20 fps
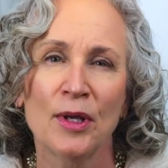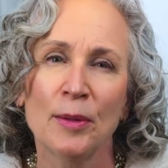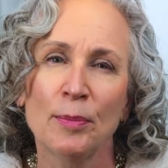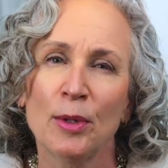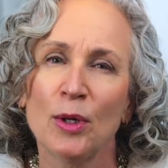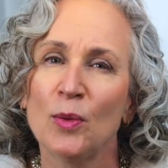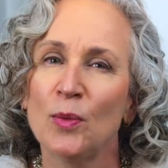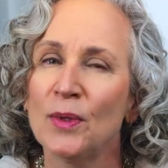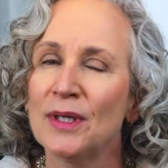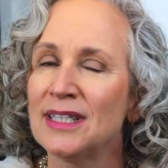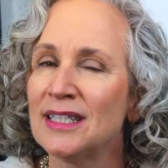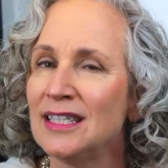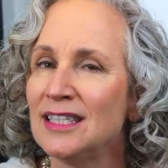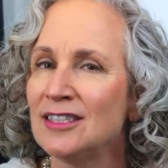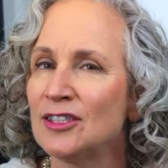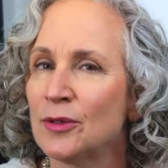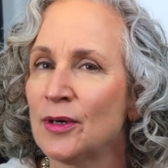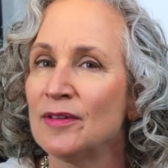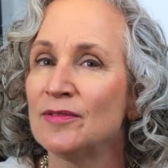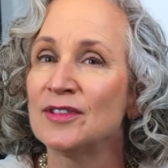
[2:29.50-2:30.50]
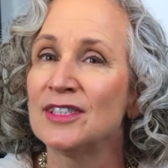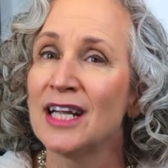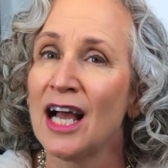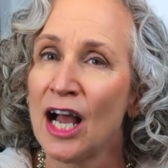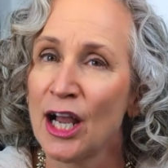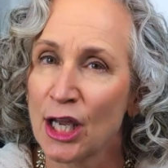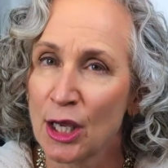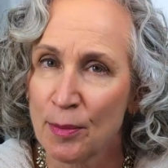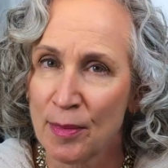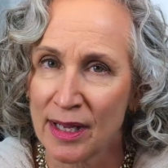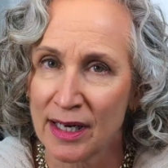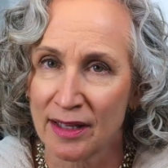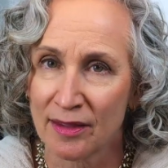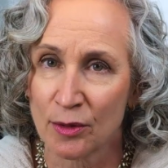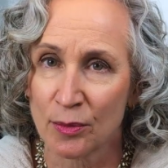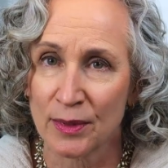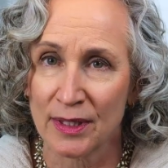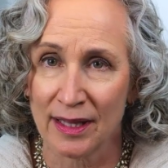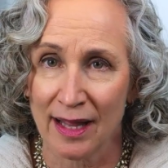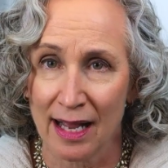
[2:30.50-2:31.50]
People would need to have
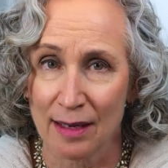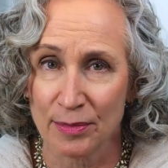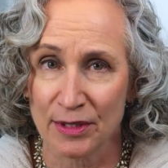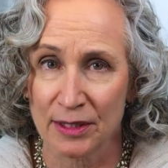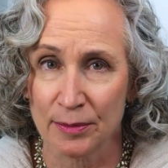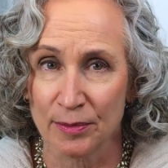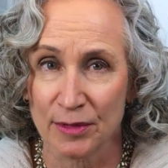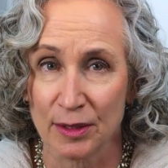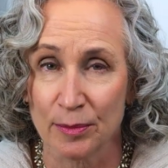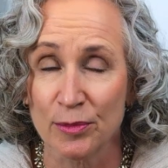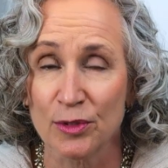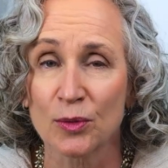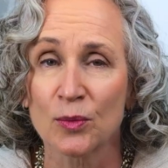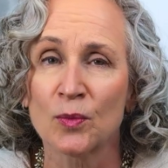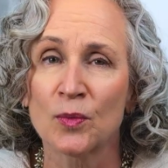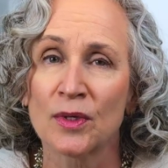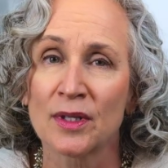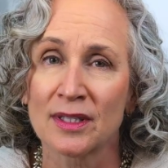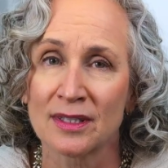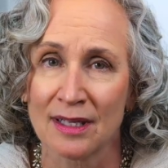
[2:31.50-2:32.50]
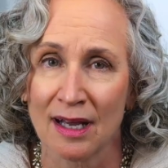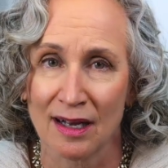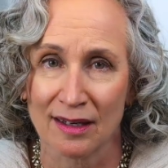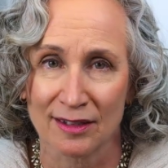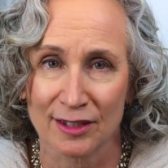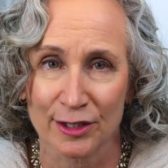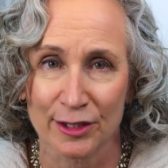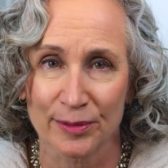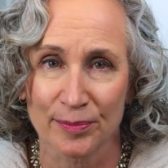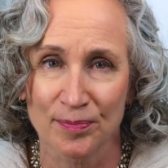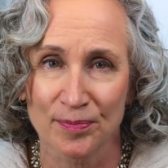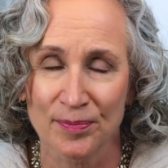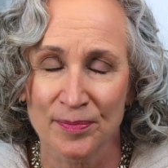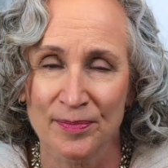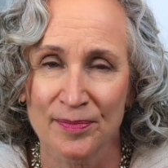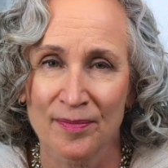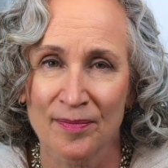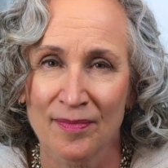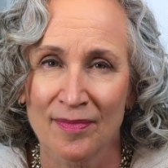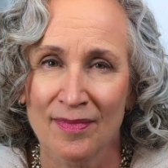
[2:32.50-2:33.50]
documented the relapse symptoms with a doctor.
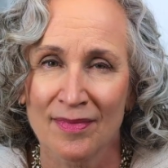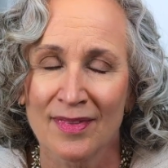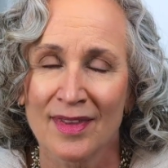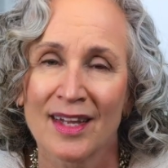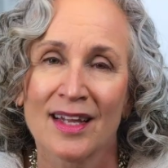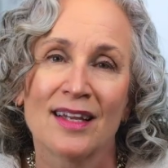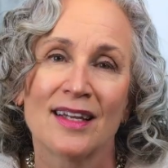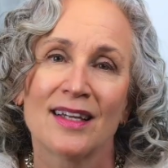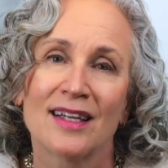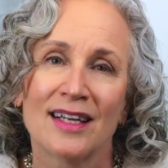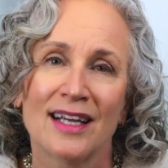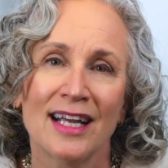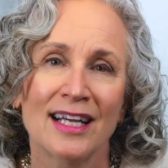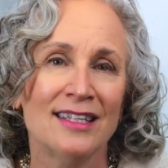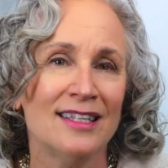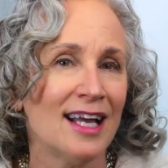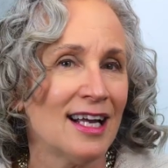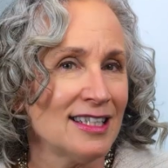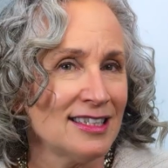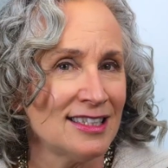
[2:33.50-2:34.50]
In